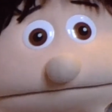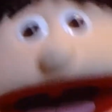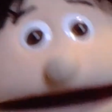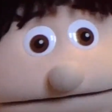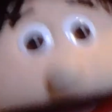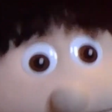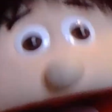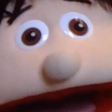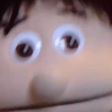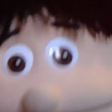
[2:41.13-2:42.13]
"I
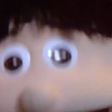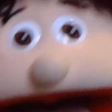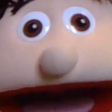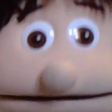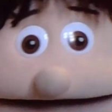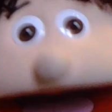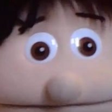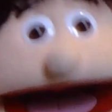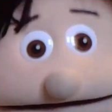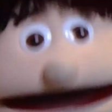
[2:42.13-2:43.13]
believe you are the
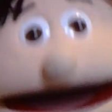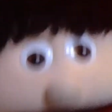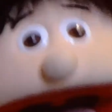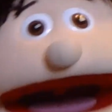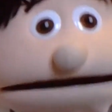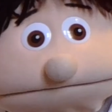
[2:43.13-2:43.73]
Son of God."